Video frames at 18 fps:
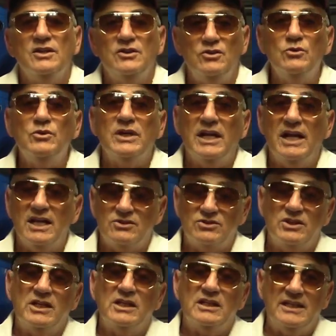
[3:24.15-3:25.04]
You can
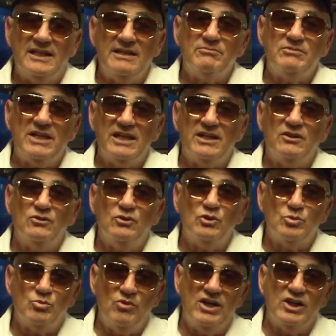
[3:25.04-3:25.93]
actually clamp down on
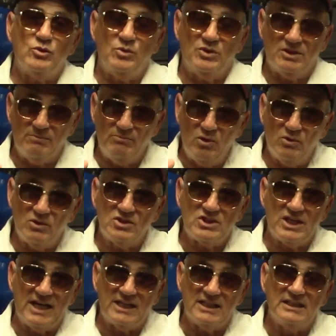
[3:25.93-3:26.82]
those brakes with the
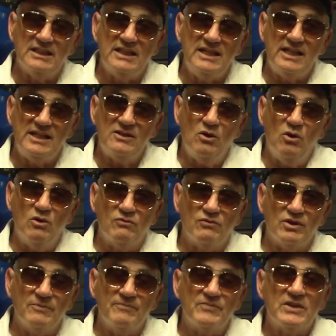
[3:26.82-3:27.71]
motorcycle leaning
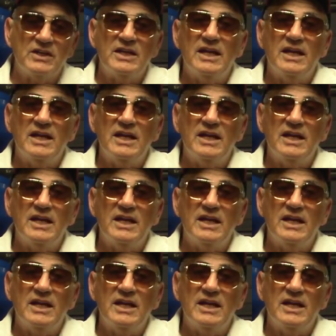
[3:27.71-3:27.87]
over,